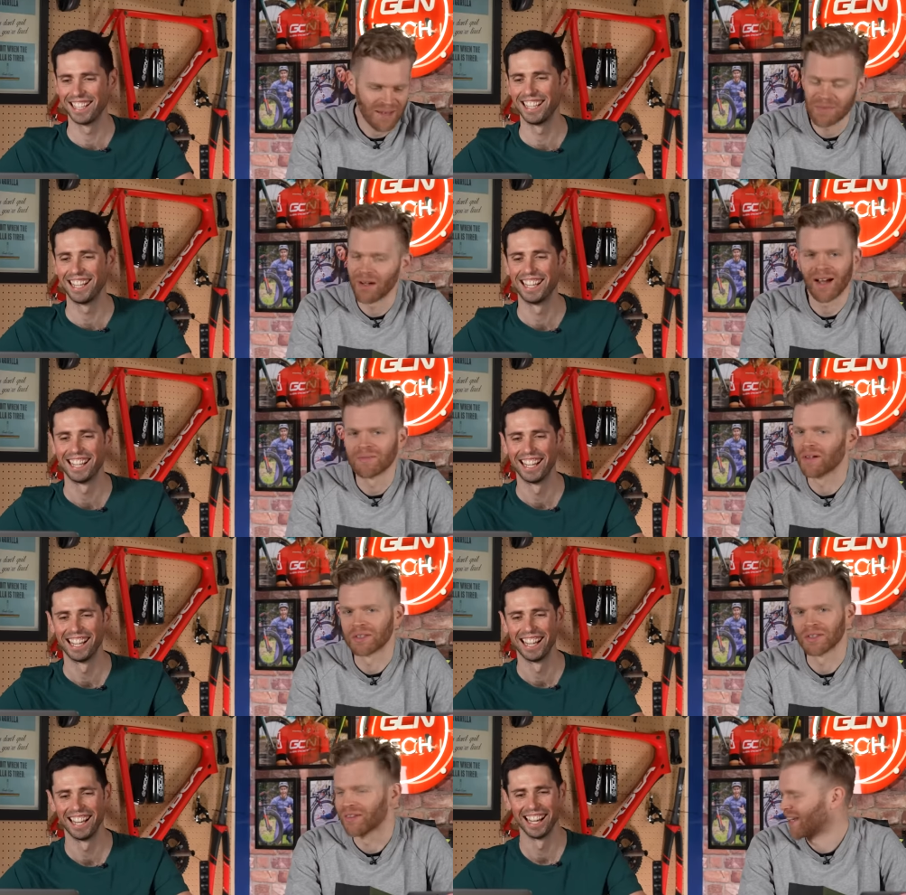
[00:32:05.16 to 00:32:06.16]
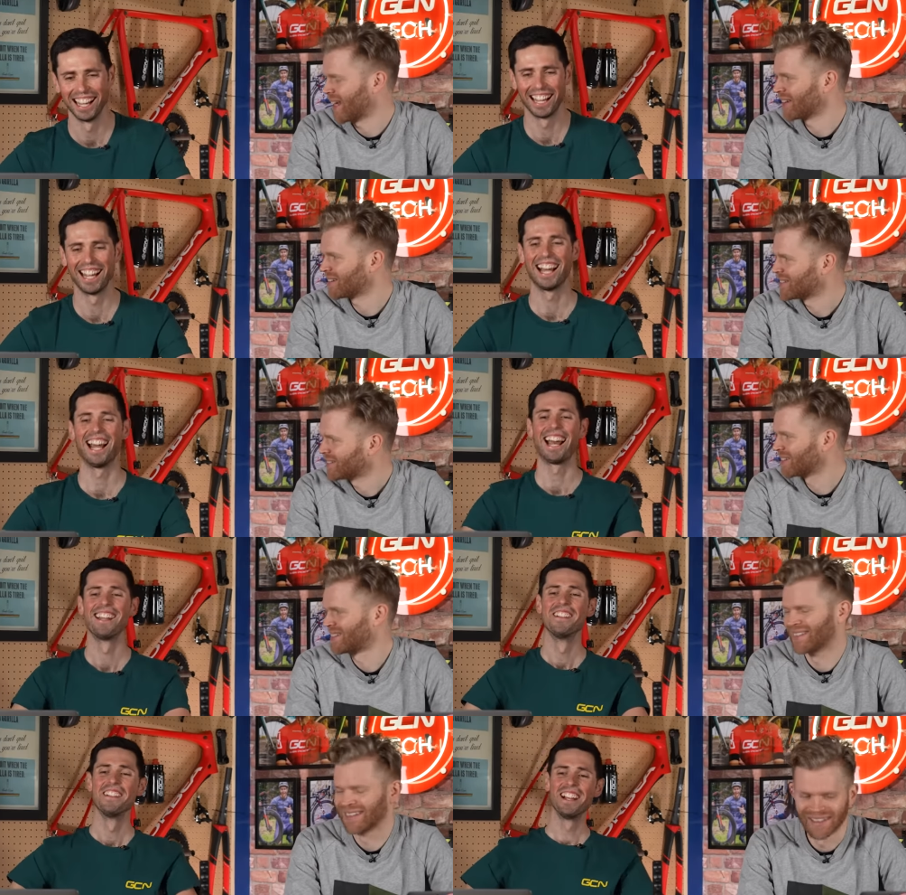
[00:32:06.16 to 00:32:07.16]
Speaker 1: I'm not sure he can.
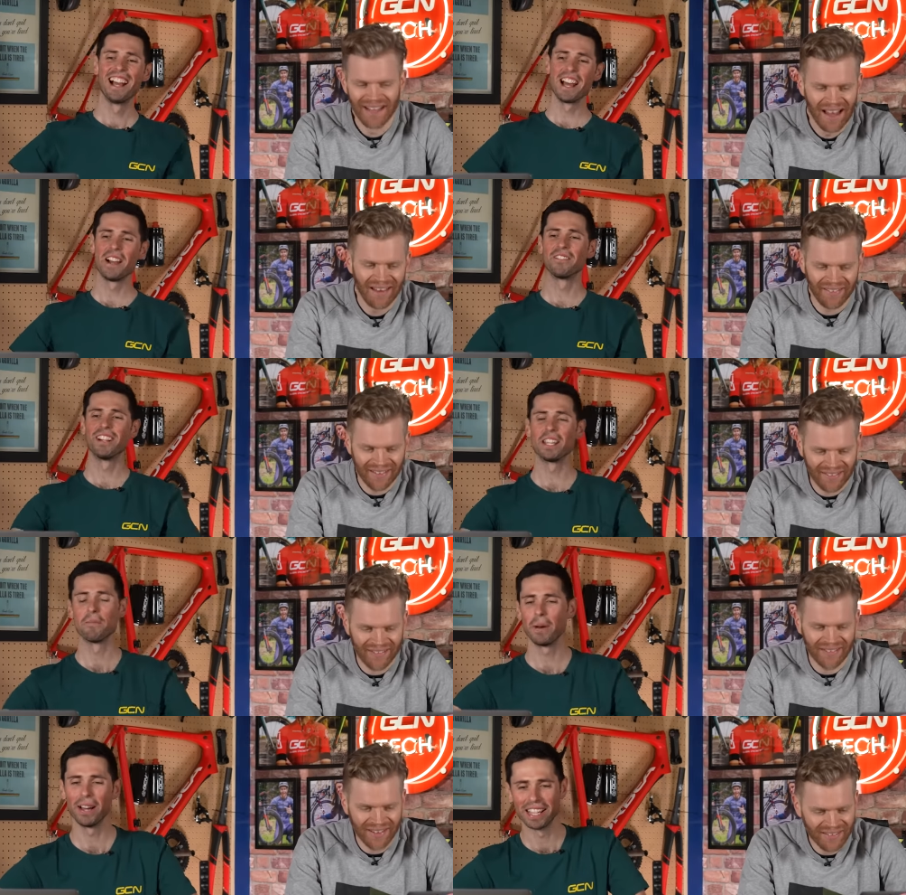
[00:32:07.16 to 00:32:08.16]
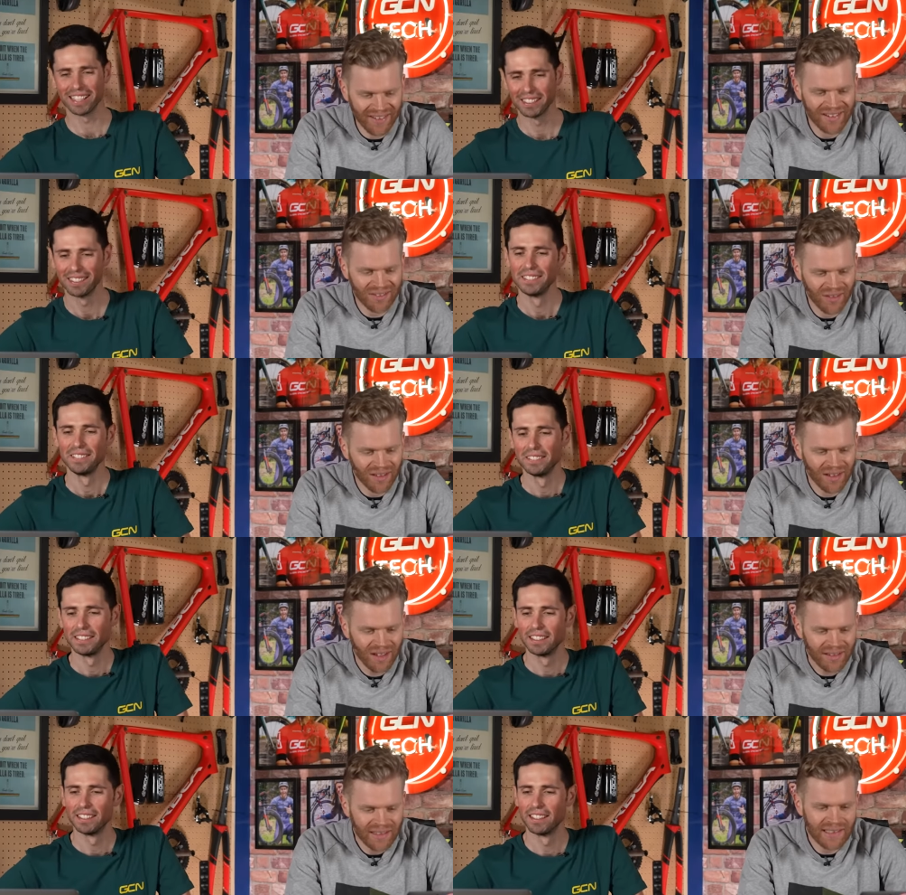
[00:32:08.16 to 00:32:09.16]
Right, the bike. One.
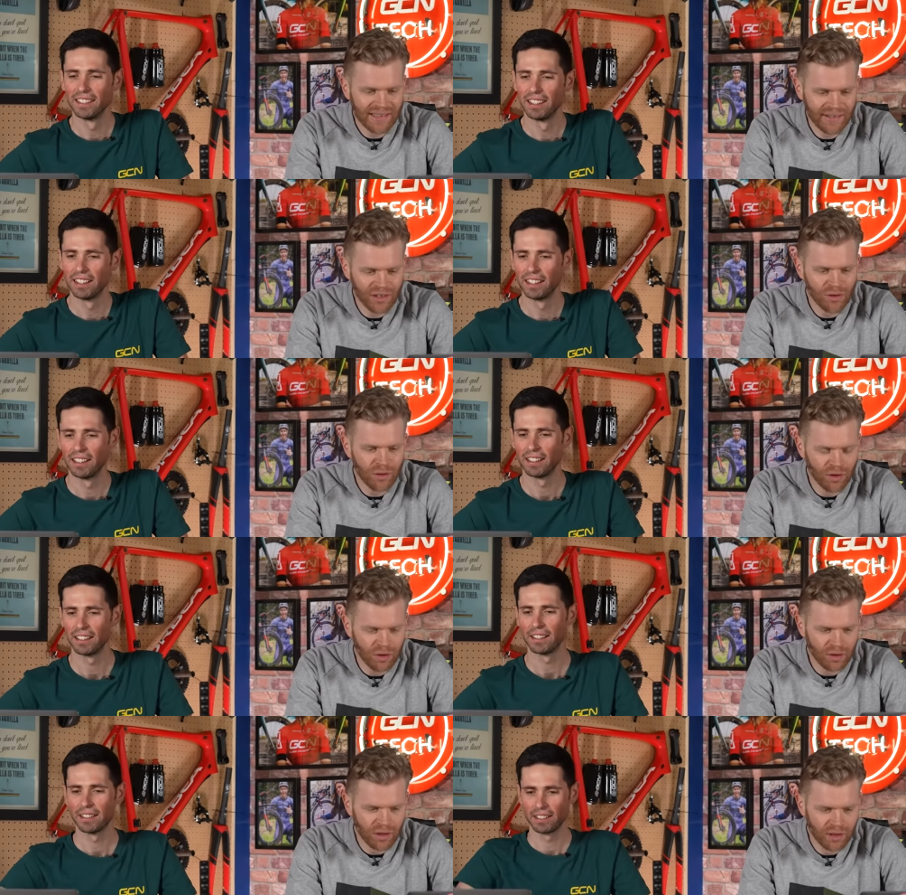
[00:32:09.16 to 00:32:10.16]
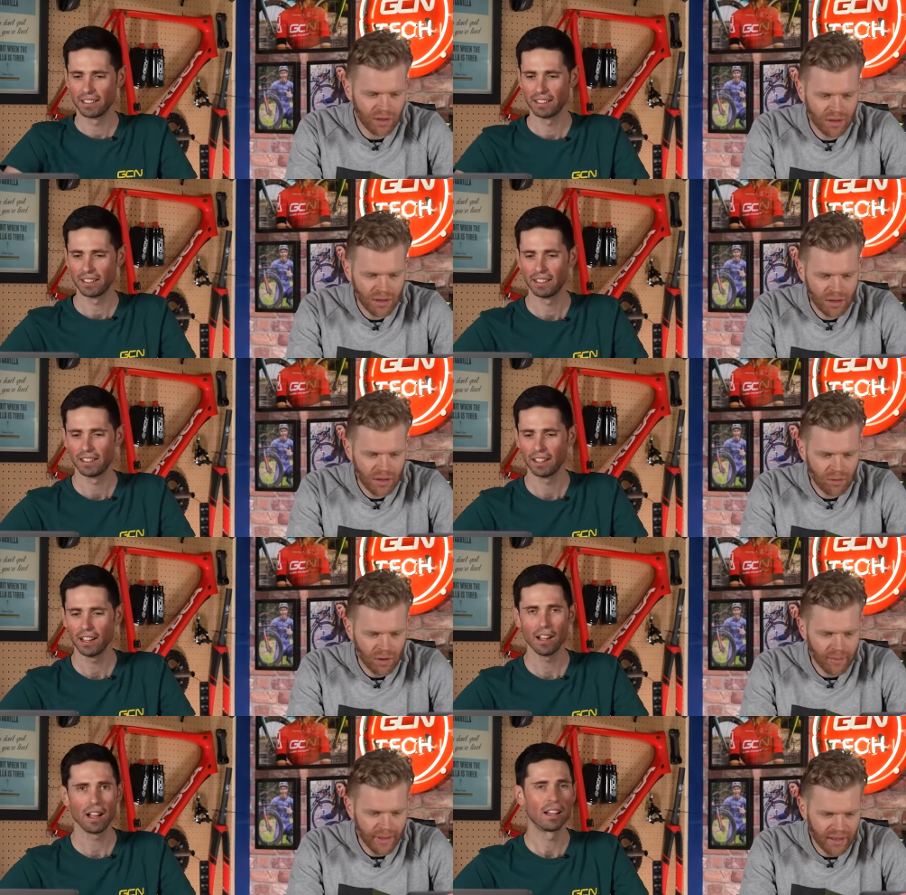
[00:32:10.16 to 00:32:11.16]
This is in New York.
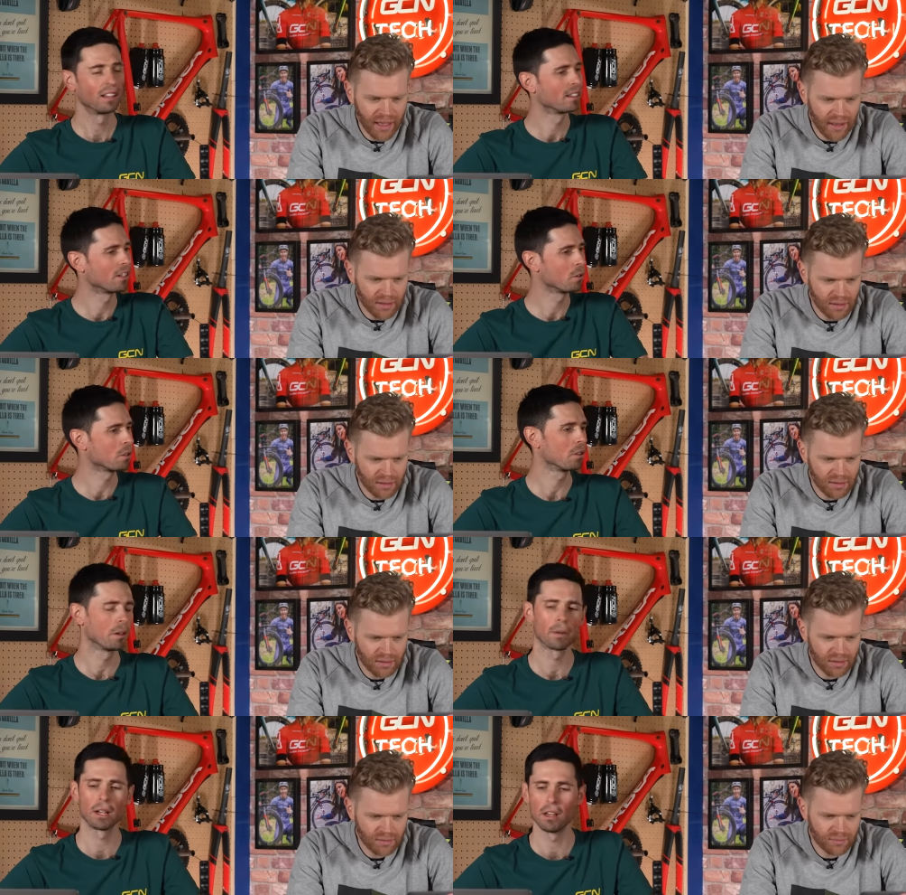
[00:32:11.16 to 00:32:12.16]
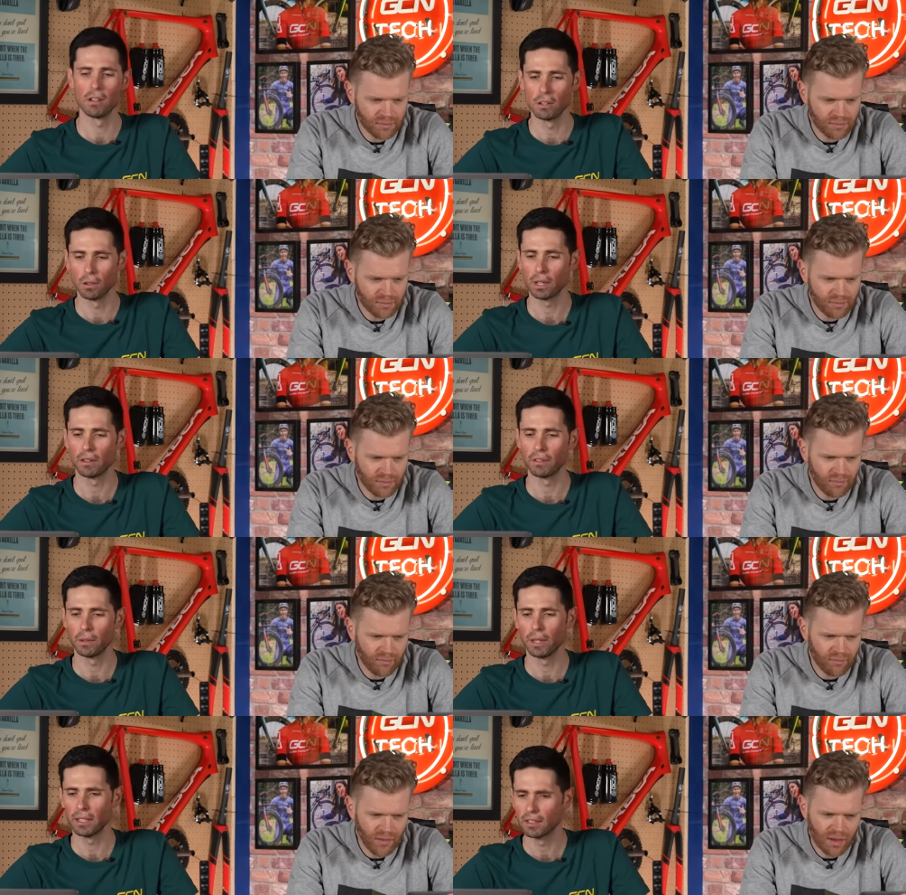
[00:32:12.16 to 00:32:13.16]
Speaker 2: What do you make of that? Cool story. I'm going to New York in a
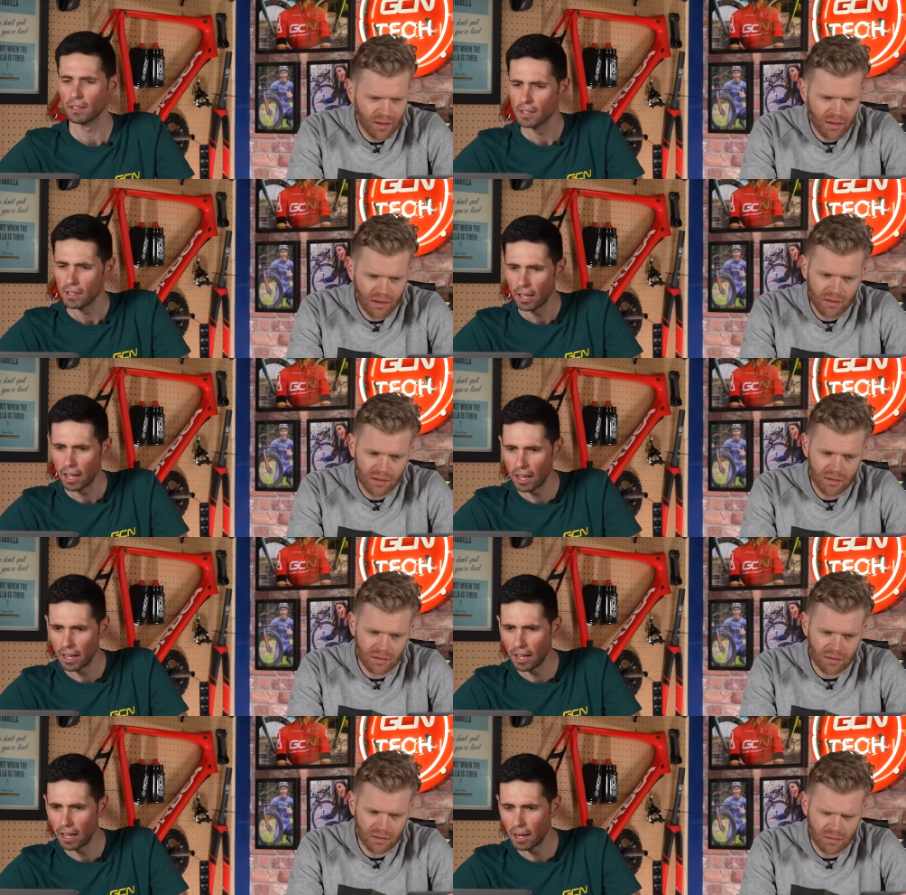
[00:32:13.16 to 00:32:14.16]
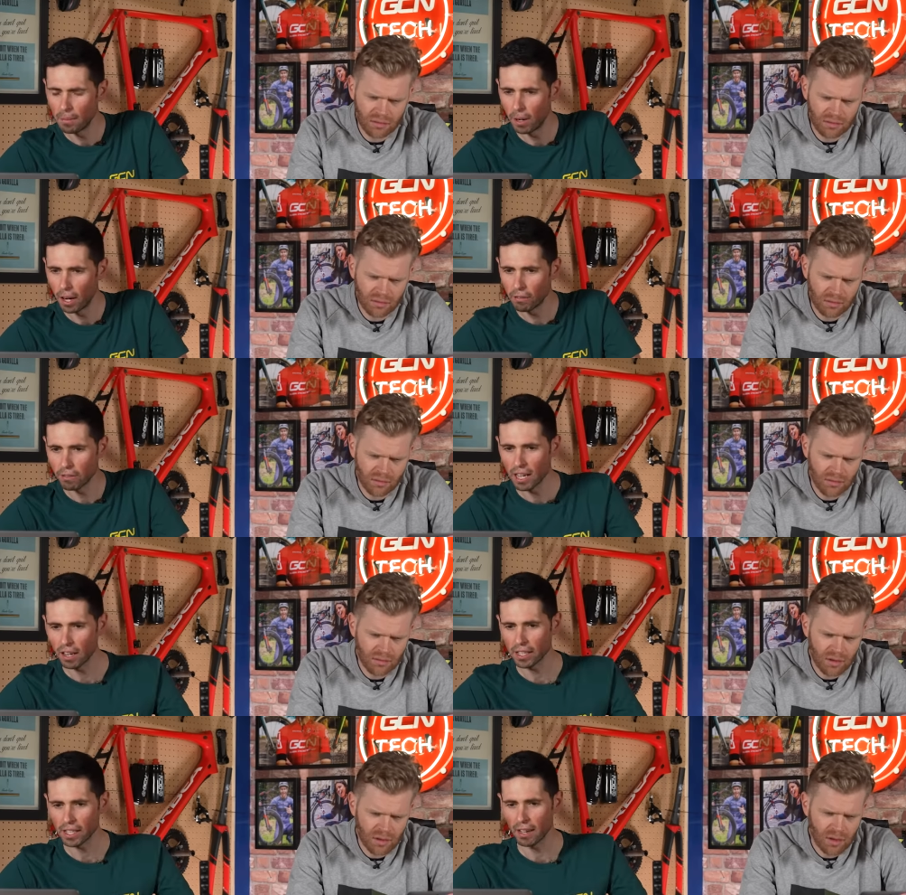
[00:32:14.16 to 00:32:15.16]
few weeks. I really like